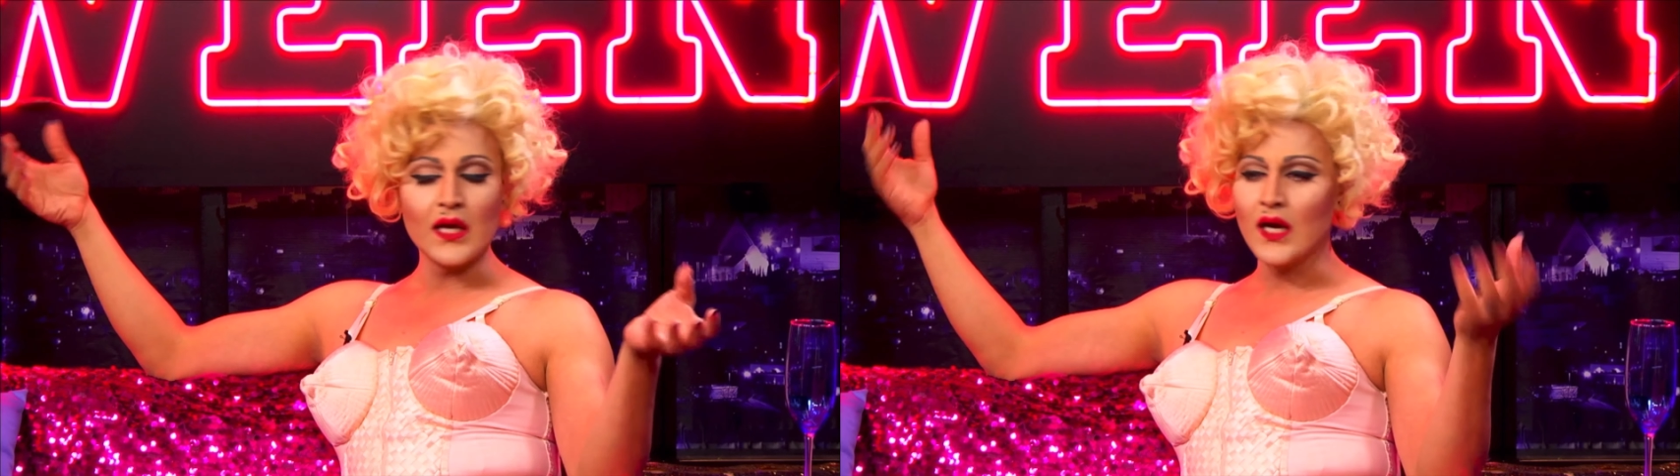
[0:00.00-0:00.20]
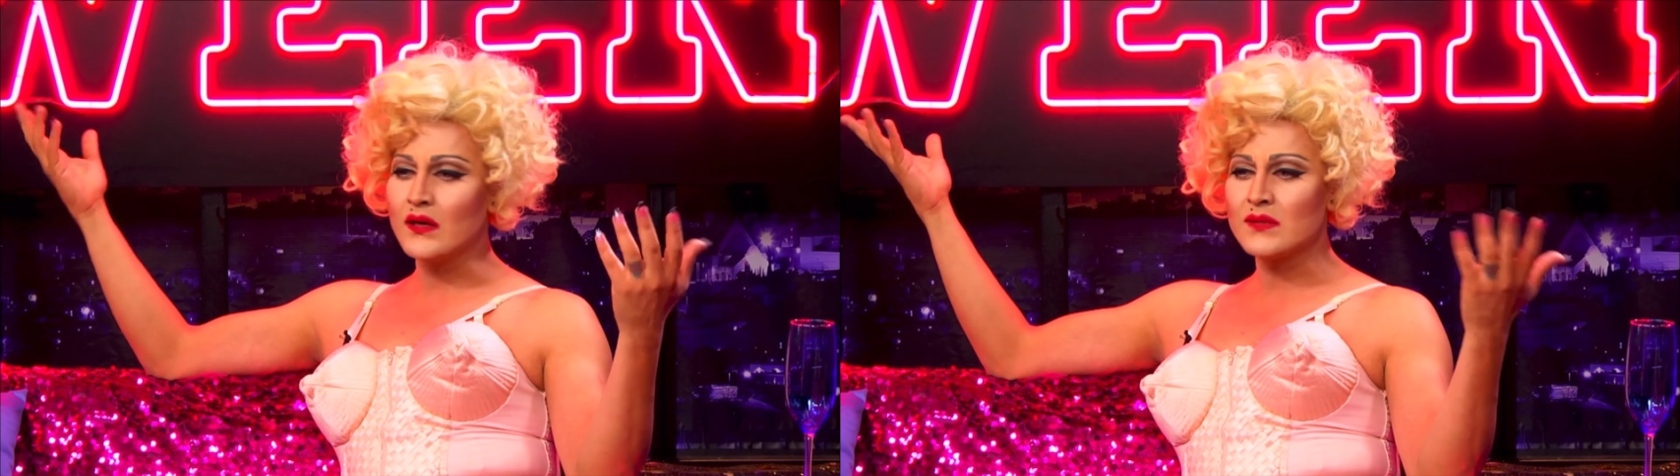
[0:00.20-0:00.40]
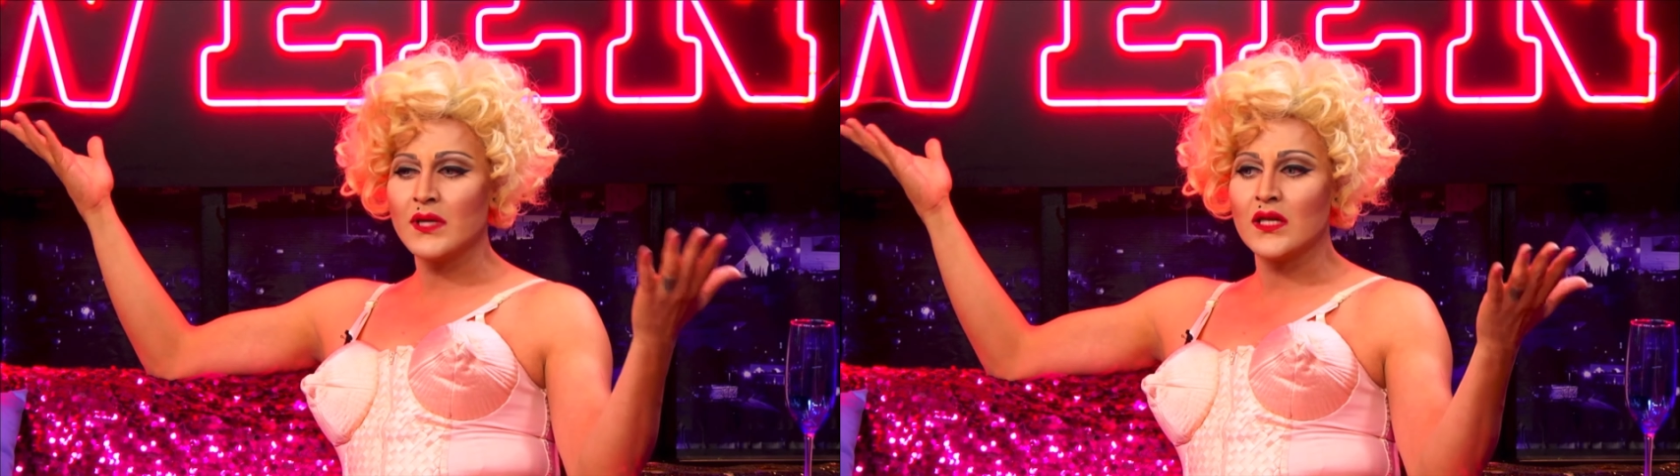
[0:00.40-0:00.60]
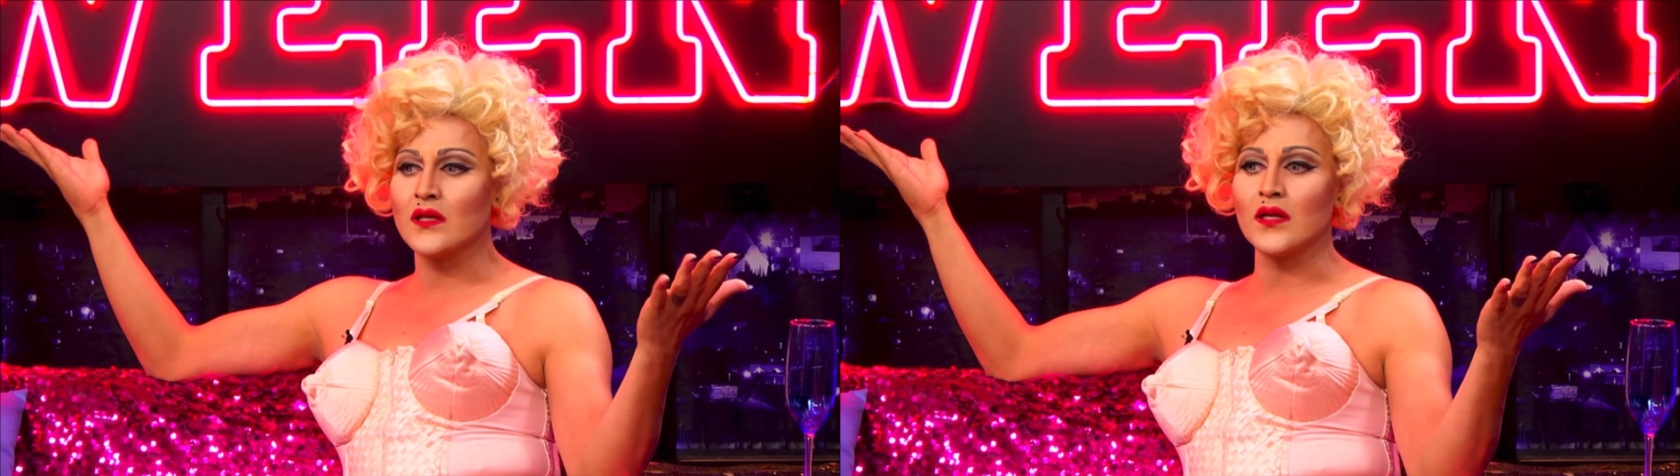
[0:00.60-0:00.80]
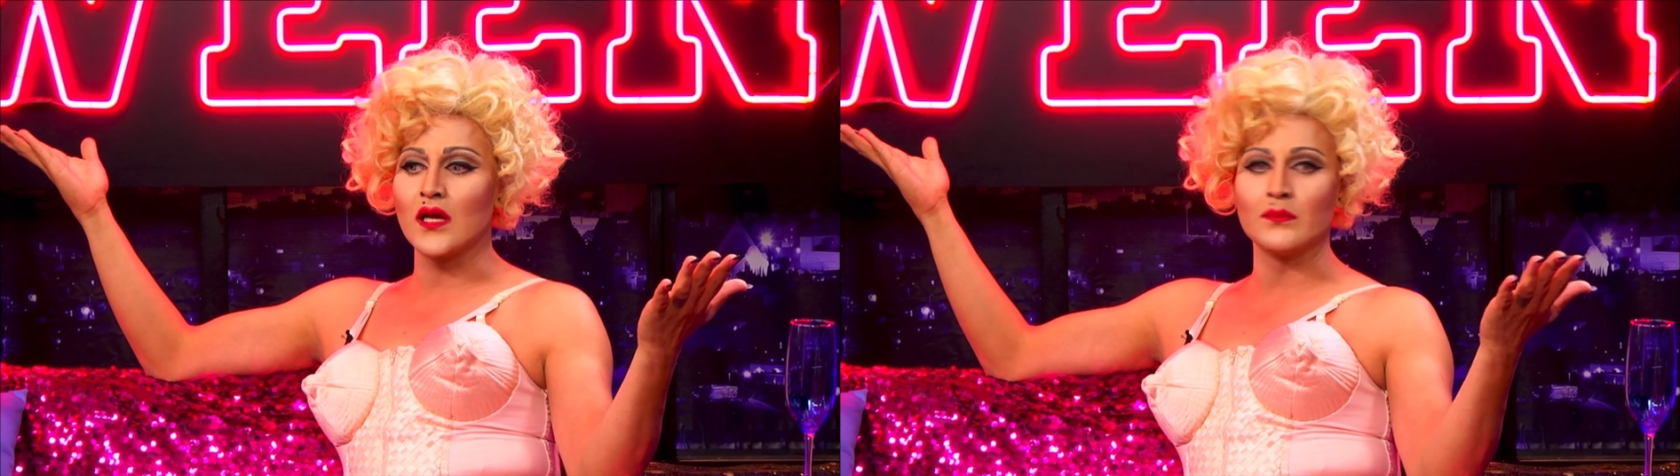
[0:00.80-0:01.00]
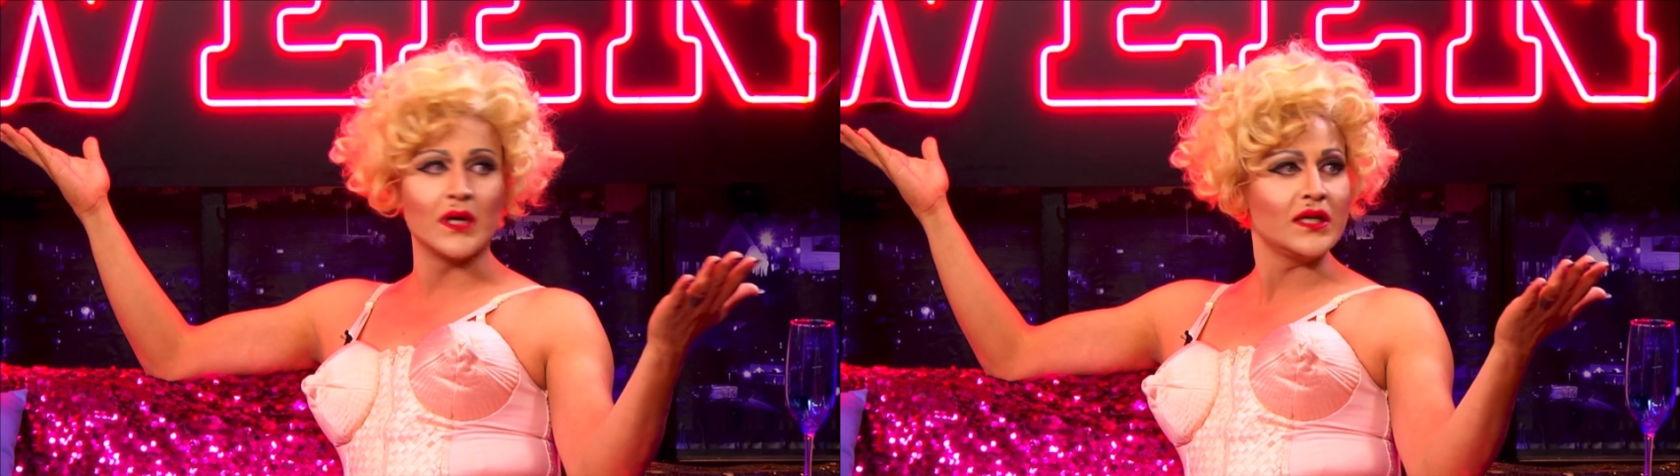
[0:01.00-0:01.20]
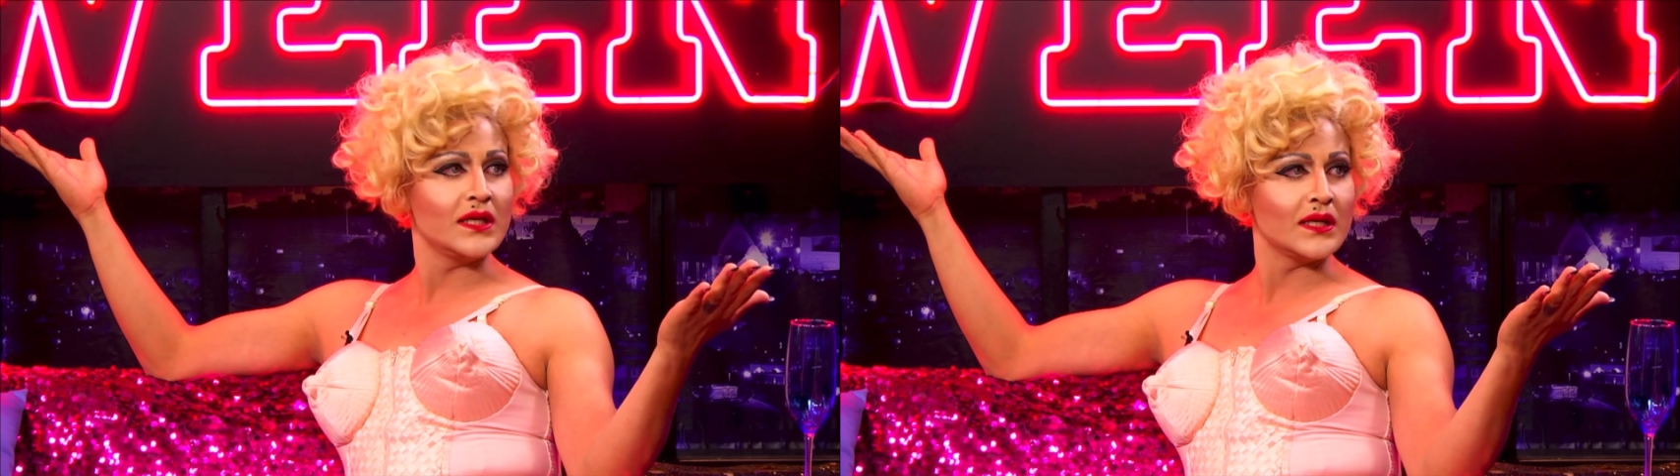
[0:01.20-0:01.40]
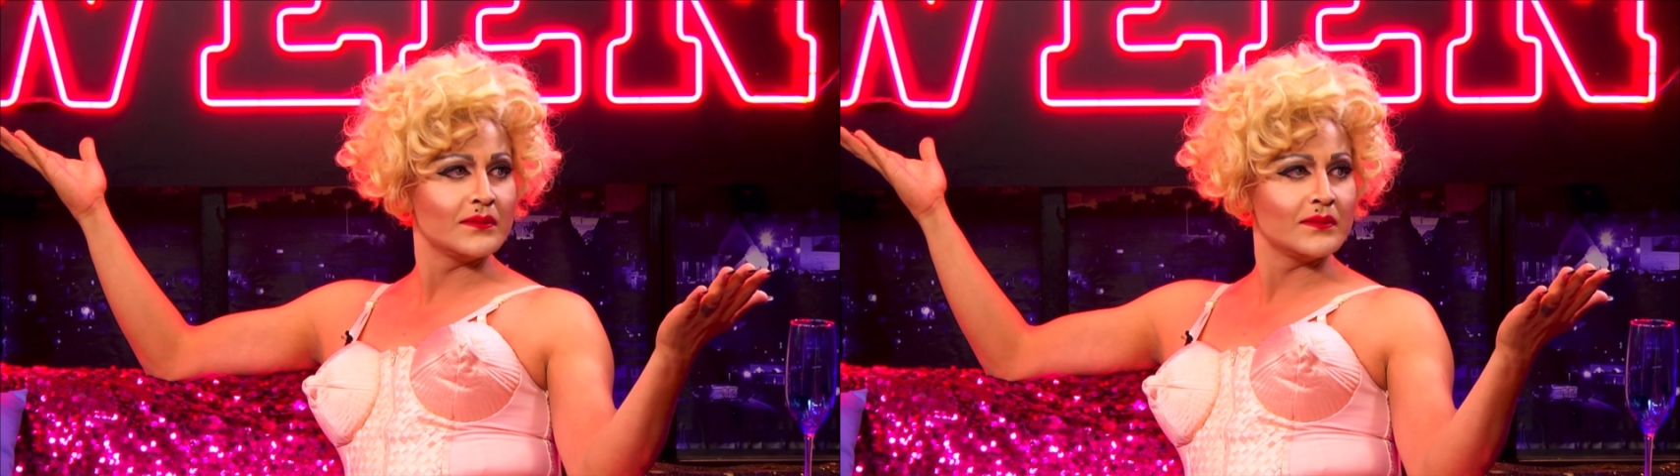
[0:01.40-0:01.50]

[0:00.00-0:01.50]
Right. I was making a lot of money. Yeah, you